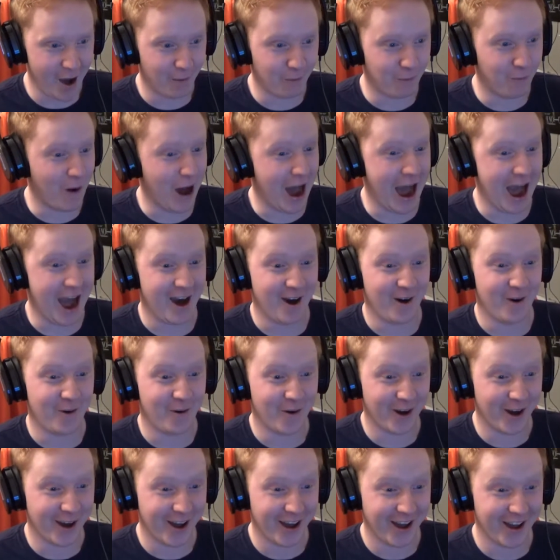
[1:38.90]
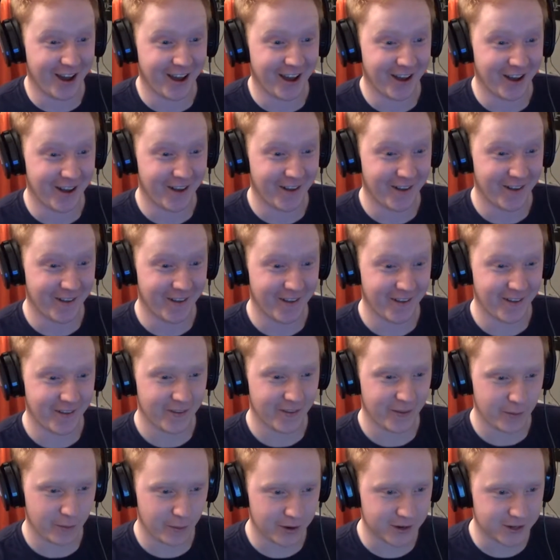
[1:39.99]
Wow.
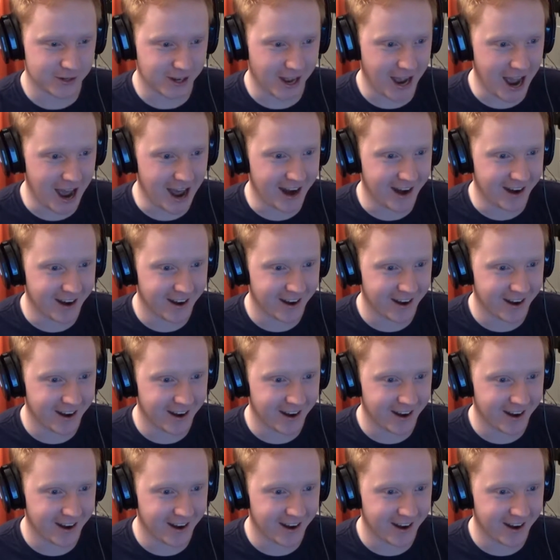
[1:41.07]
What is that?